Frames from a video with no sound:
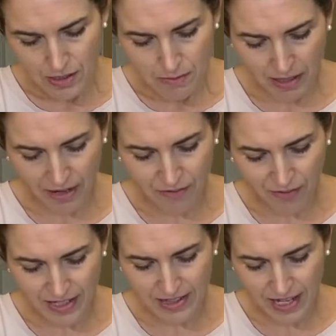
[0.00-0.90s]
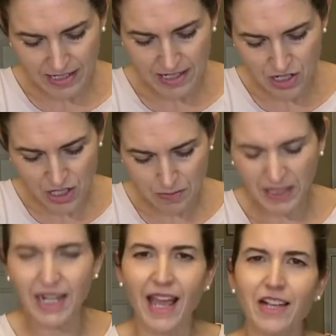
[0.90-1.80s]
but I find that to just be
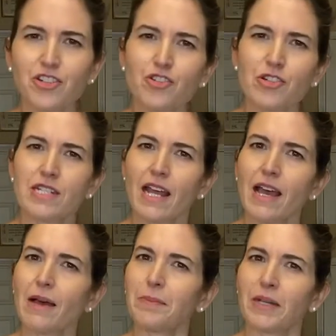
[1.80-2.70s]
an extra step,